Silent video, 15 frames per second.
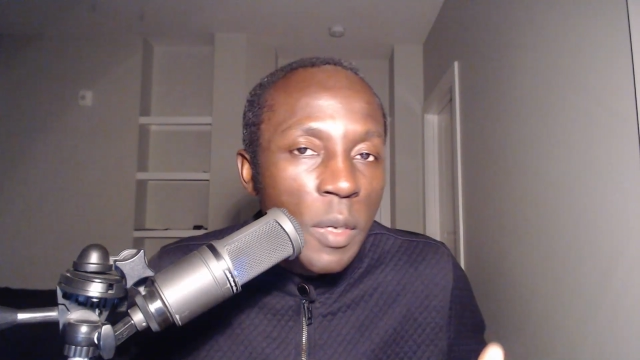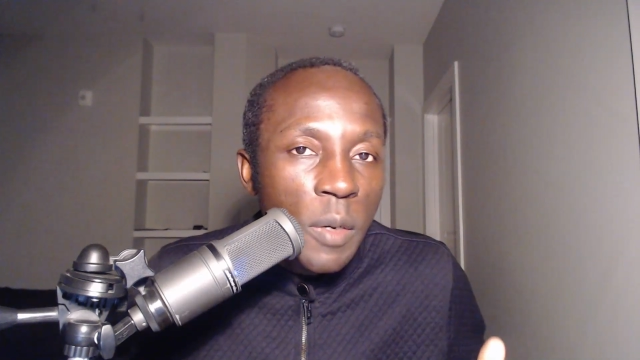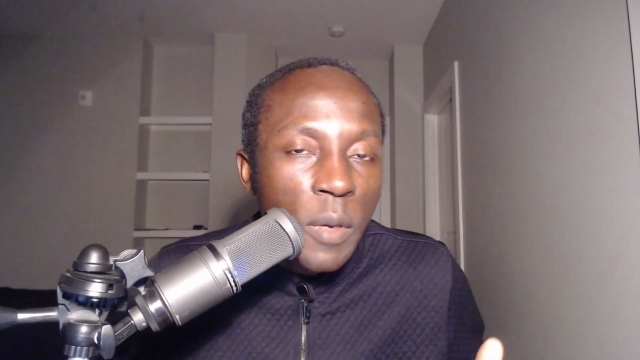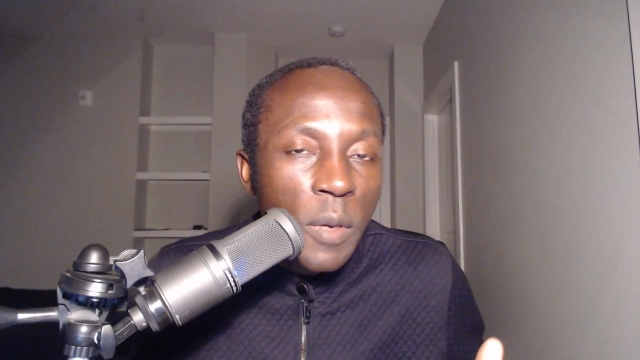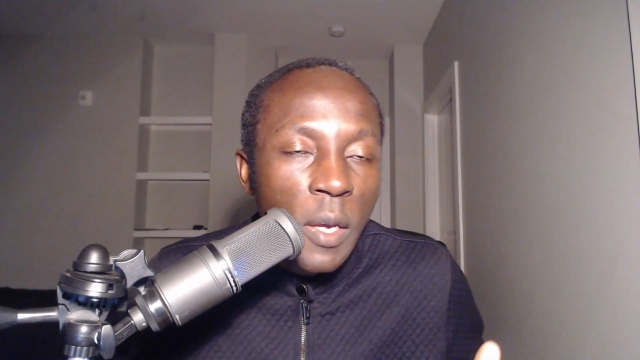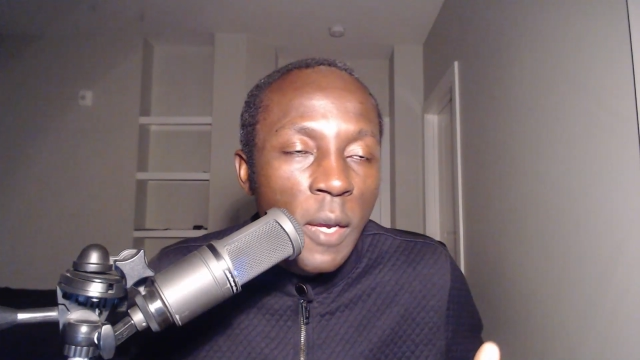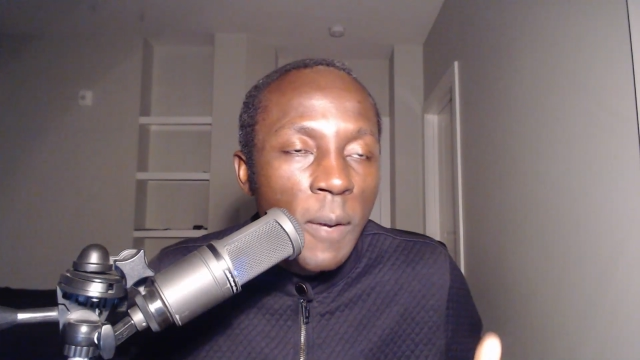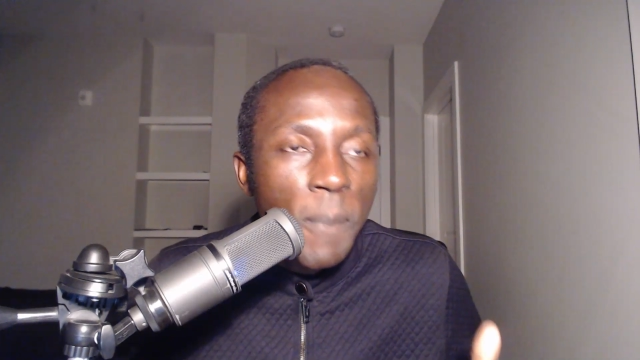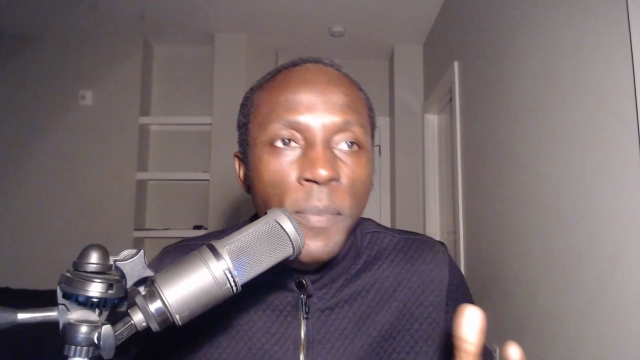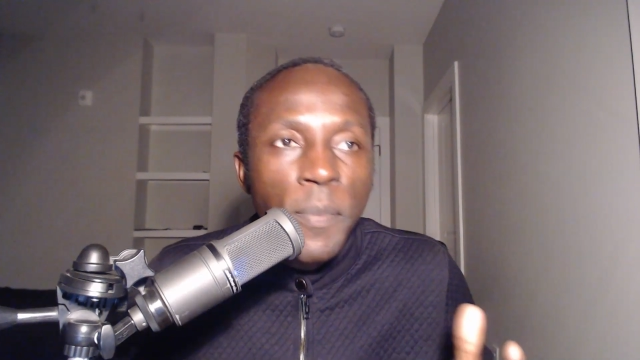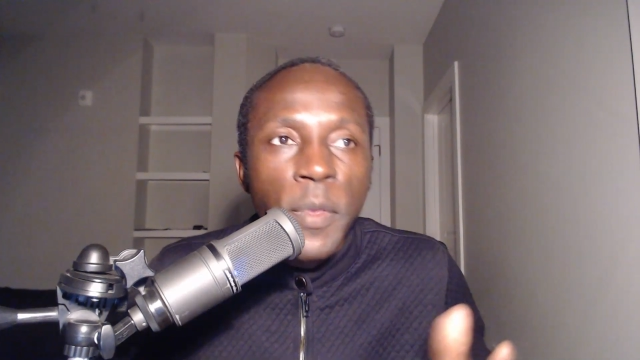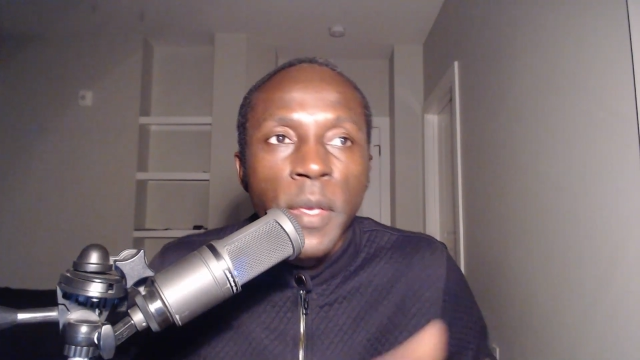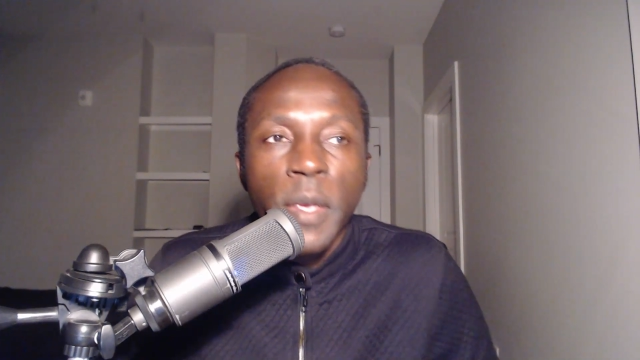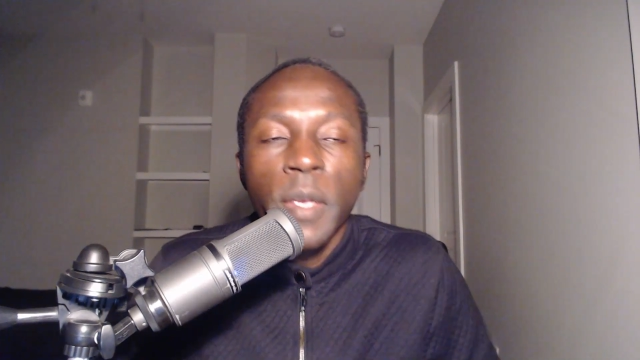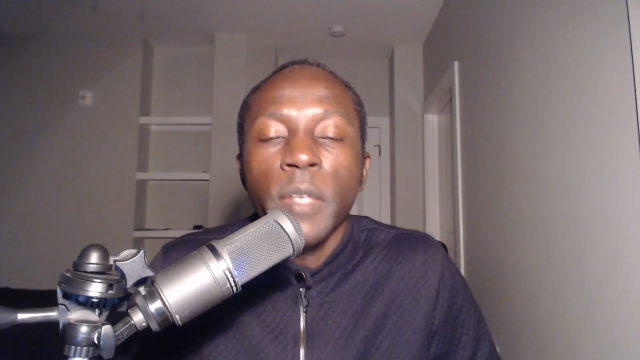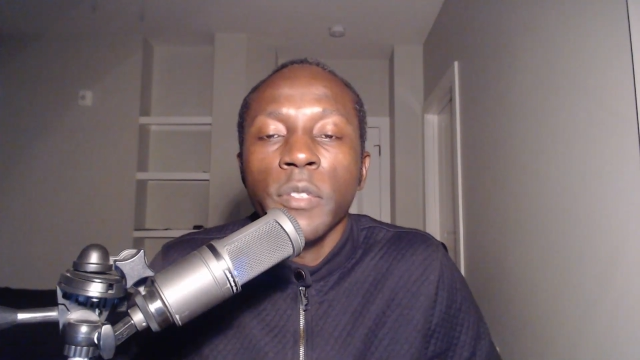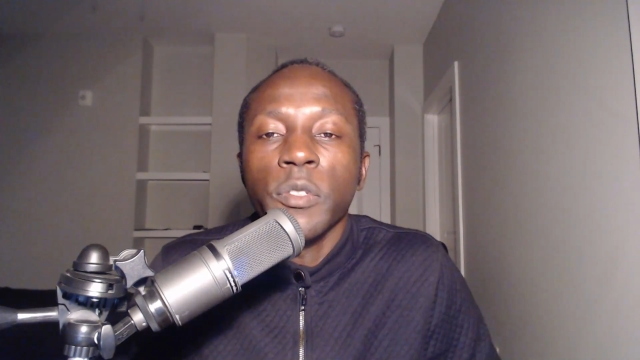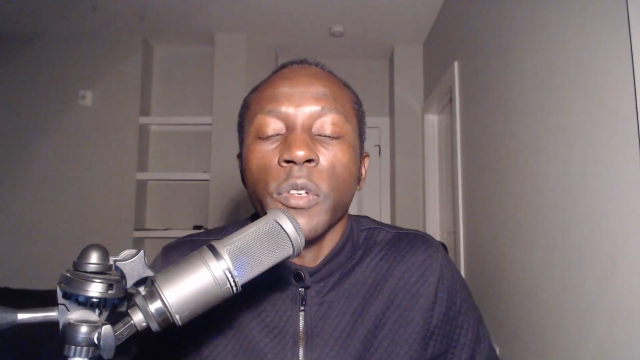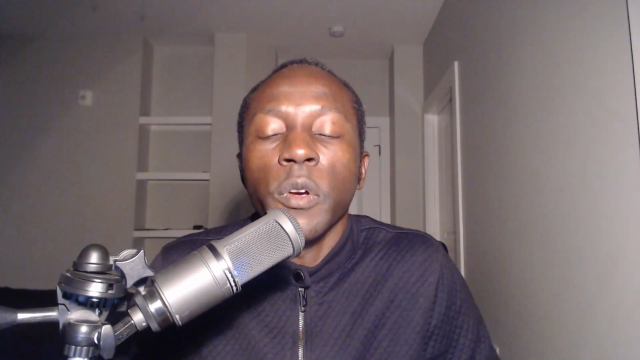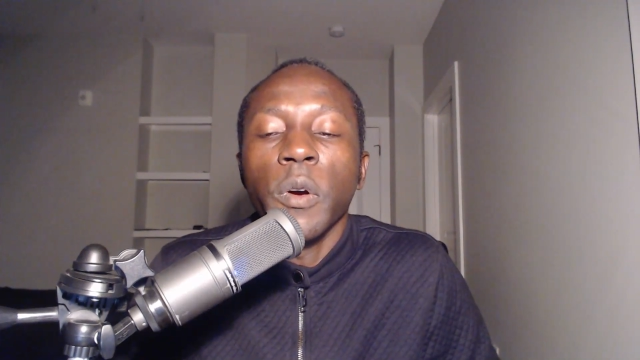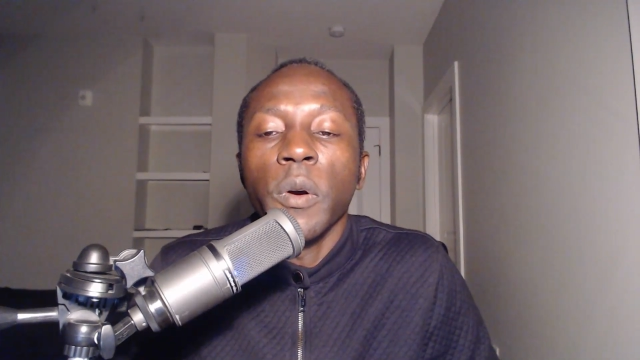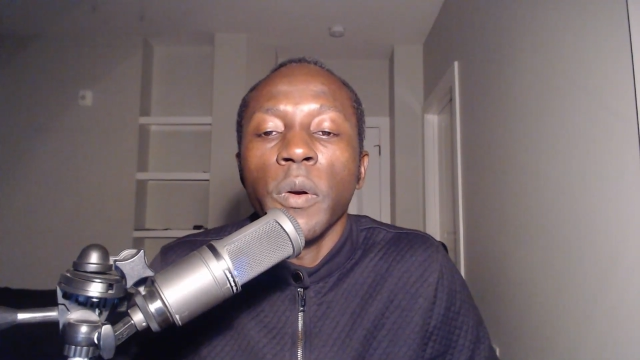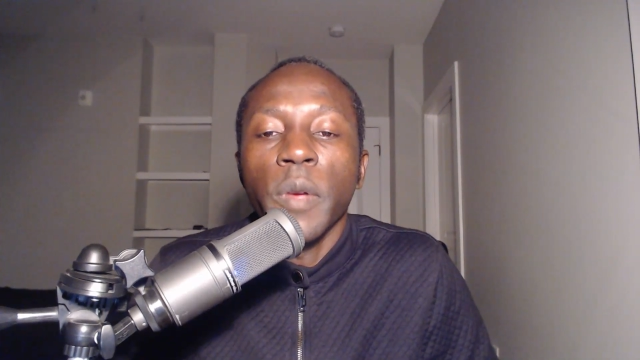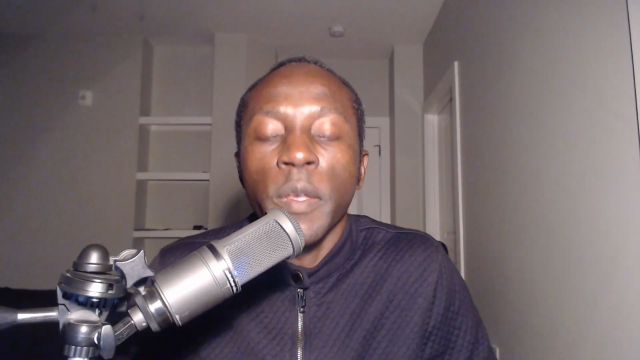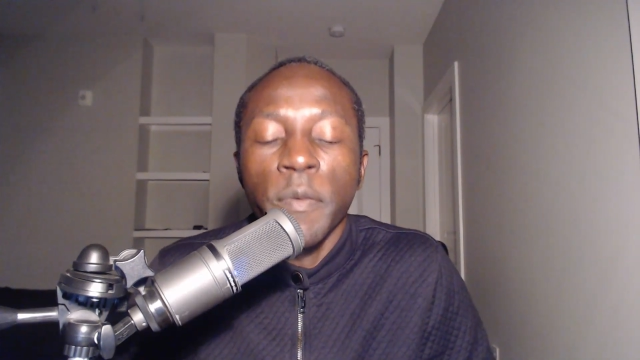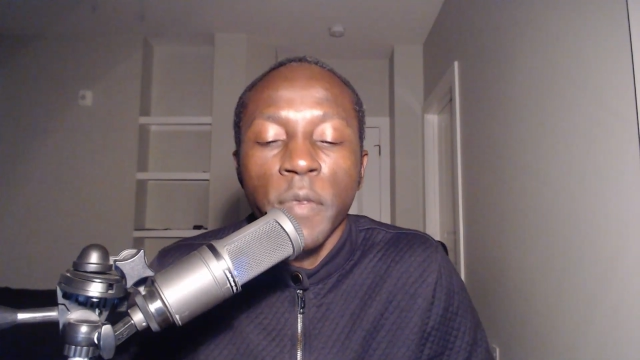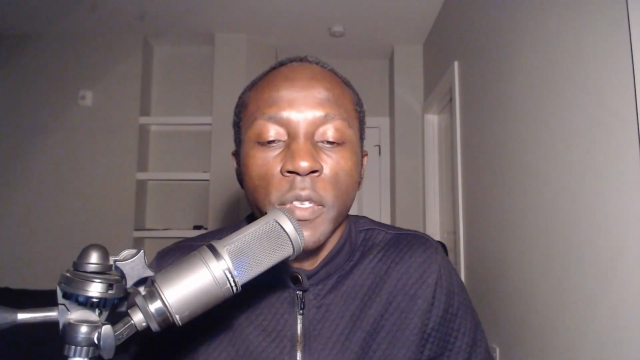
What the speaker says: Okay, so if